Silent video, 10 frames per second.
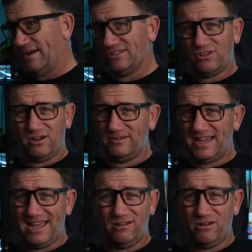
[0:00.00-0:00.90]
much got it
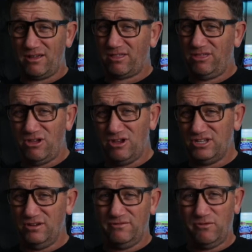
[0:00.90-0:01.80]
down to like
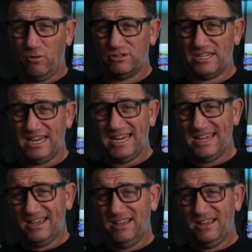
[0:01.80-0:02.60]
30 or 40,